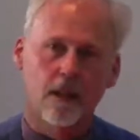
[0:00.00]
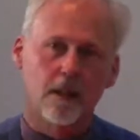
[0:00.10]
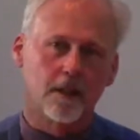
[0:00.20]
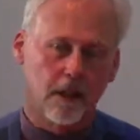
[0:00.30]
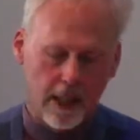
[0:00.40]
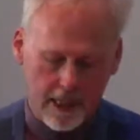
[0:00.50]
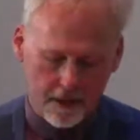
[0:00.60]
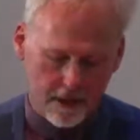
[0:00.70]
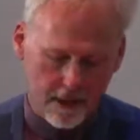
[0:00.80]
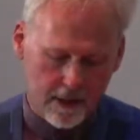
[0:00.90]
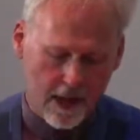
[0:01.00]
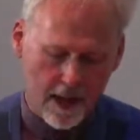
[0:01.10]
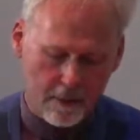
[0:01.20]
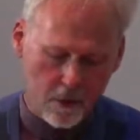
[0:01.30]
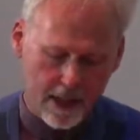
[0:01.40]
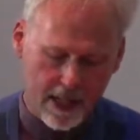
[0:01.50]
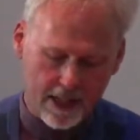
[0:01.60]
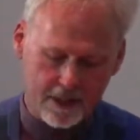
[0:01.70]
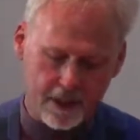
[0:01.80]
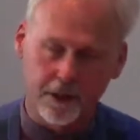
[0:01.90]
the last time we
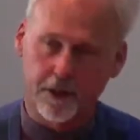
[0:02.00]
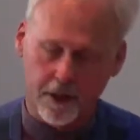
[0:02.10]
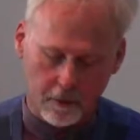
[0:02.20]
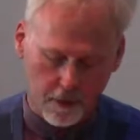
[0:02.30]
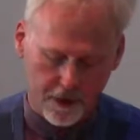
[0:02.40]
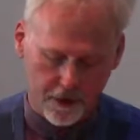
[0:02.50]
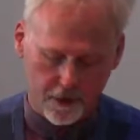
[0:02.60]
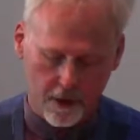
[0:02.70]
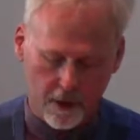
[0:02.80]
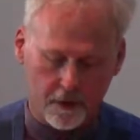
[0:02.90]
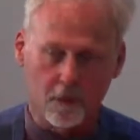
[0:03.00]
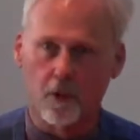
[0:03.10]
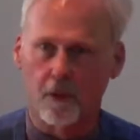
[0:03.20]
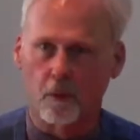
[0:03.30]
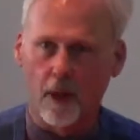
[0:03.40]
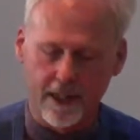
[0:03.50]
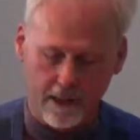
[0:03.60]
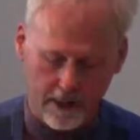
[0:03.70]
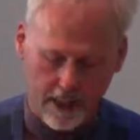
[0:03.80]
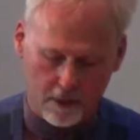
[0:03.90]
had dinner in a restaurant with
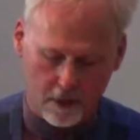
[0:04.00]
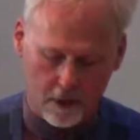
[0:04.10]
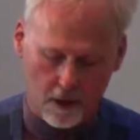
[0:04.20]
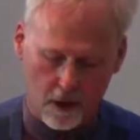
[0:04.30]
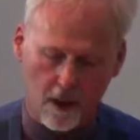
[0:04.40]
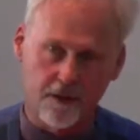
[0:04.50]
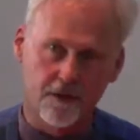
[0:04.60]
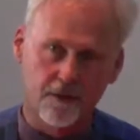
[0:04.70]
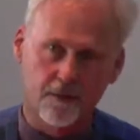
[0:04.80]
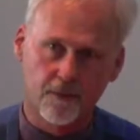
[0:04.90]
white tablecloths,